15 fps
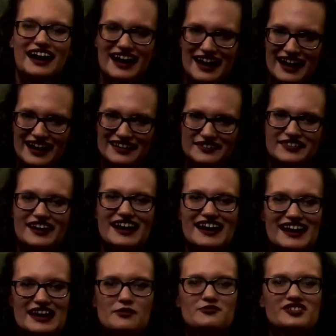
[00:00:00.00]
Hi,
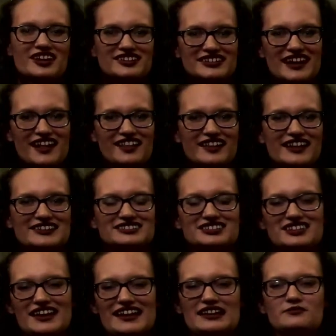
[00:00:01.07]
I'm Danielle, and
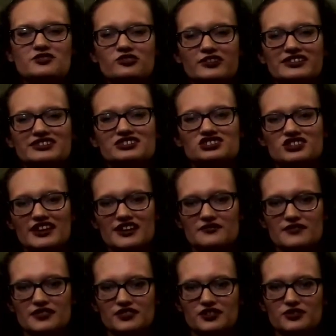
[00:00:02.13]
today I'm going to share
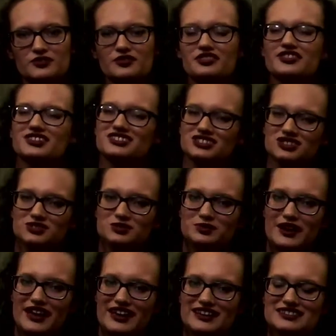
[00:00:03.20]
with you the two
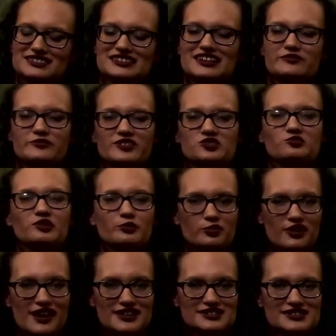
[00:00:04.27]
ways in which we
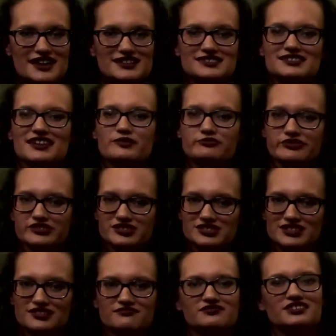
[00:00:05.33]
process and
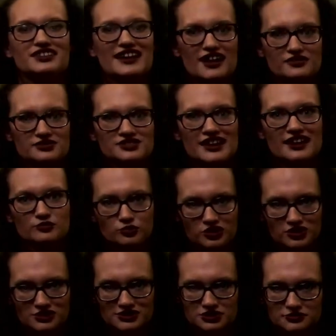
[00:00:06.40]
perceive the outside
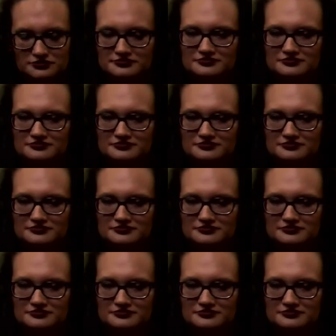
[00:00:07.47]
world.